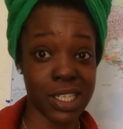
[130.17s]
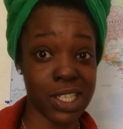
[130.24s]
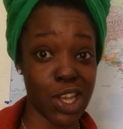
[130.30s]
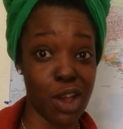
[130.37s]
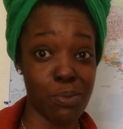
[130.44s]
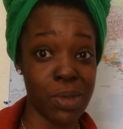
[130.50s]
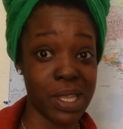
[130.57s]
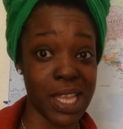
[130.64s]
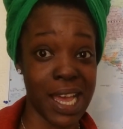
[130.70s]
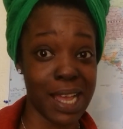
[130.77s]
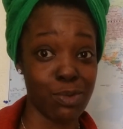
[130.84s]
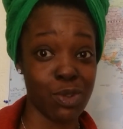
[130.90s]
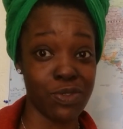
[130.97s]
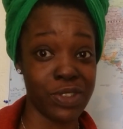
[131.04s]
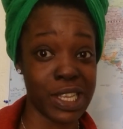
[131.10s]
shut me down
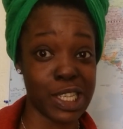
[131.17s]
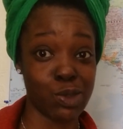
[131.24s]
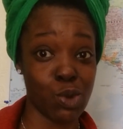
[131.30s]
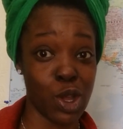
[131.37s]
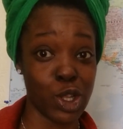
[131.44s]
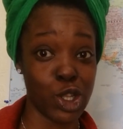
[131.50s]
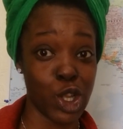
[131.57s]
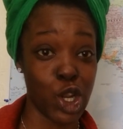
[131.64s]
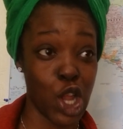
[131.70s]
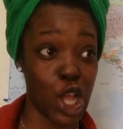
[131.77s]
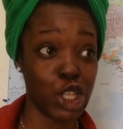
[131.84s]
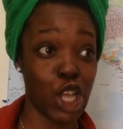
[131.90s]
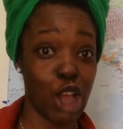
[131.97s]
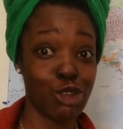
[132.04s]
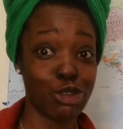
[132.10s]
with this one till
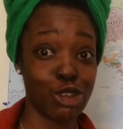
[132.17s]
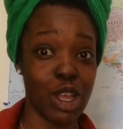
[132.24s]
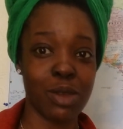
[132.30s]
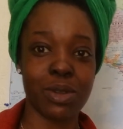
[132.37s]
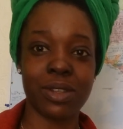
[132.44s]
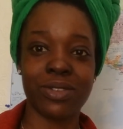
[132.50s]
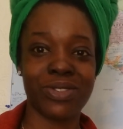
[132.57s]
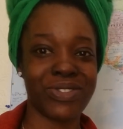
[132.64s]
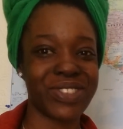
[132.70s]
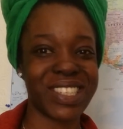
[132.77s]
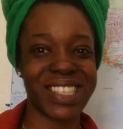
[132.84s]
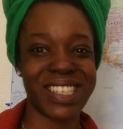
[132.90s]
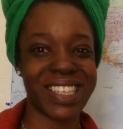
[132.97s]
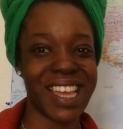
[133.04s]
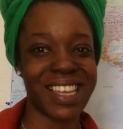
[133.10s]
like don't
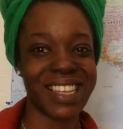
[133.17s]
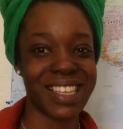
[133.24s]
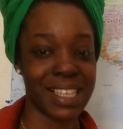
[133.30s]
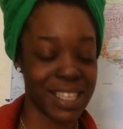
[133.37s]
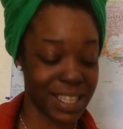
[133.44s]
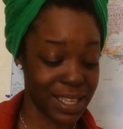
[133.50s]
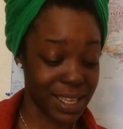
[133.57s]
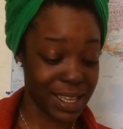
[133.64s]
they can